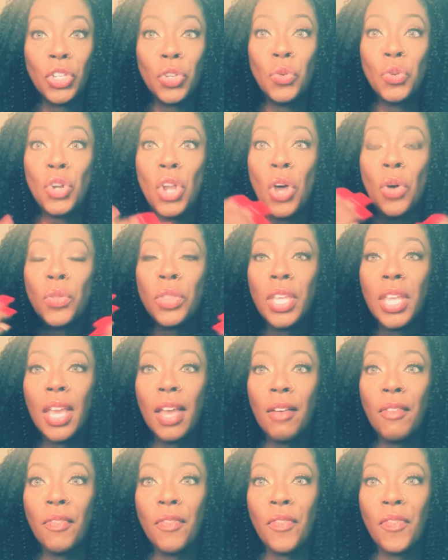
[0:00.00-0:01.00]
you know the
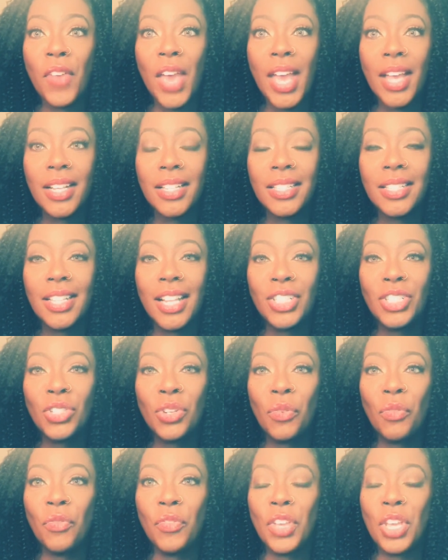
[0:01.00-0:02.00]
effects that
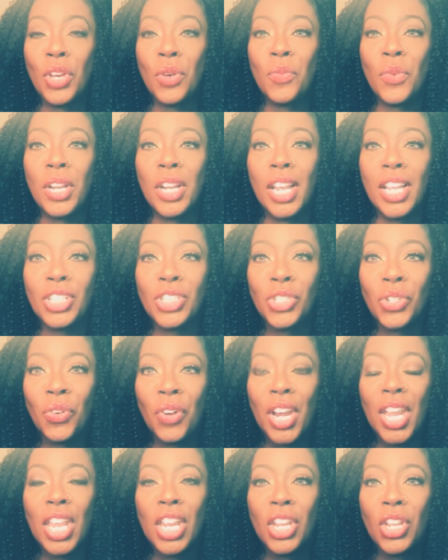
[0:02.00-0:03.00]
you feel when a
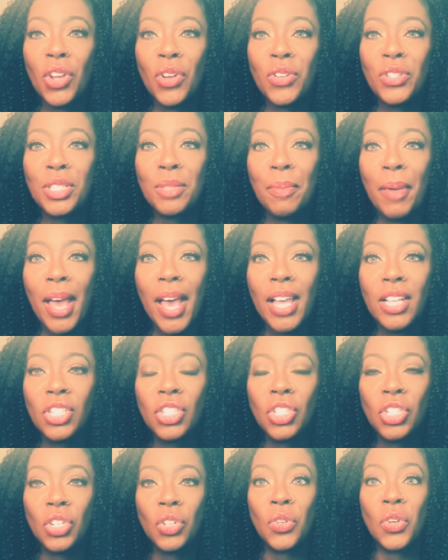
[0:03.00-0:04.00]
train goes
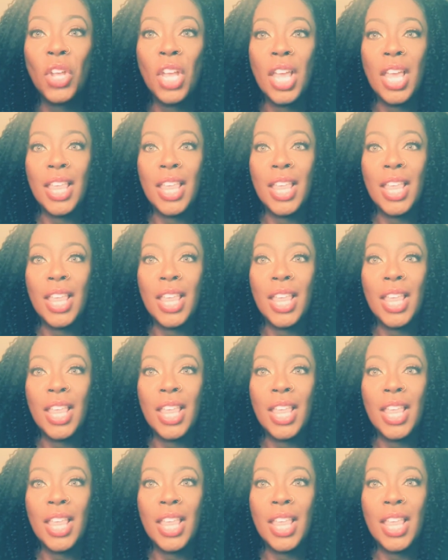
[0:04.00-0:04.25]
past you?